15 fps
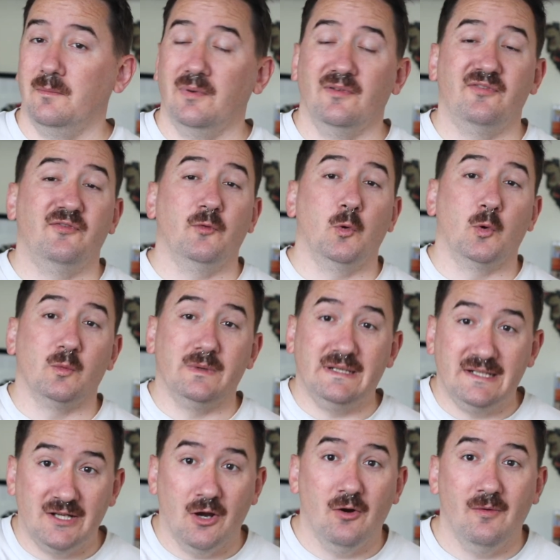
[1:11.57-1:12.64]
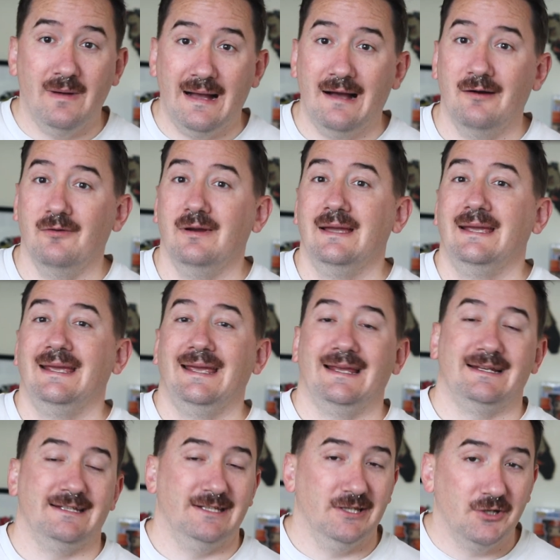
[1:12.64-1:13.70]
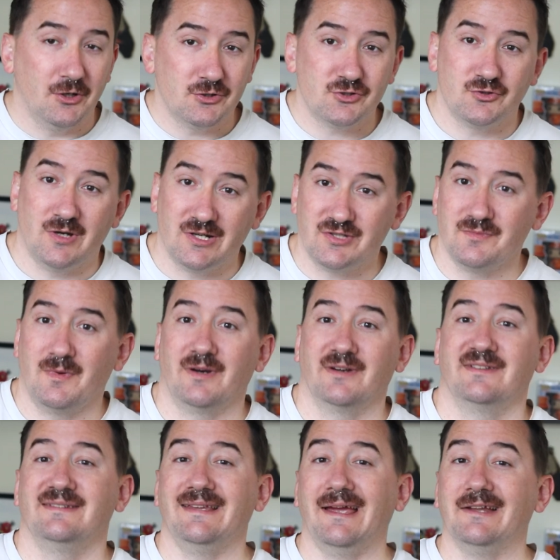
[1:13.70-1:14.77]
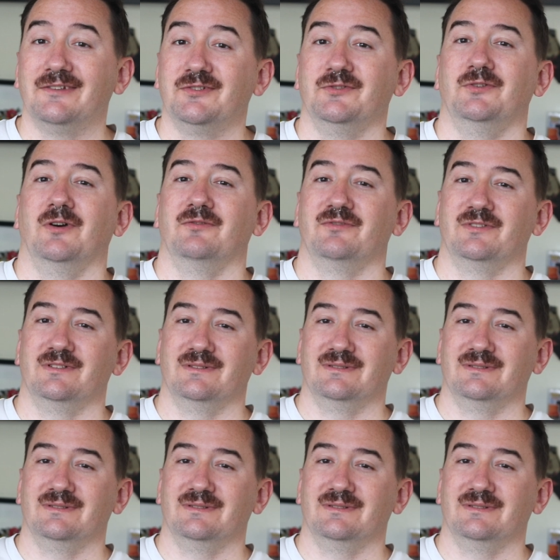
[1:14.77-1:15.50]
before we go out and get our stretch marks tattooed over,